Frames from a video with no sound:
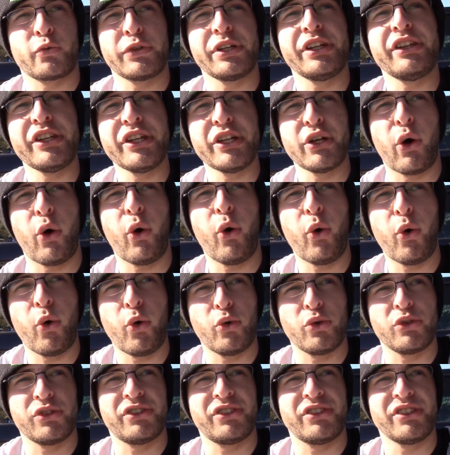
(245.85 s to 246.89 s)
really
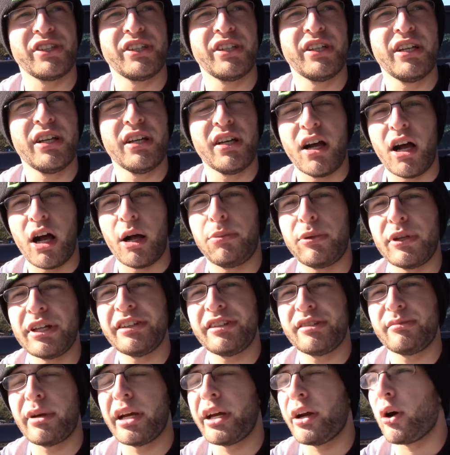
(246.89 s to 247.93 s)
holds a
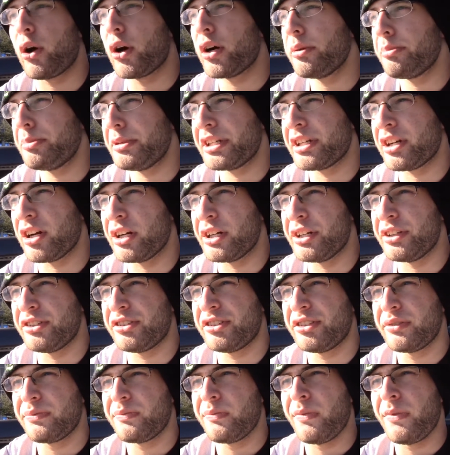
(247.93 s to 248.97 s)
place in my heart because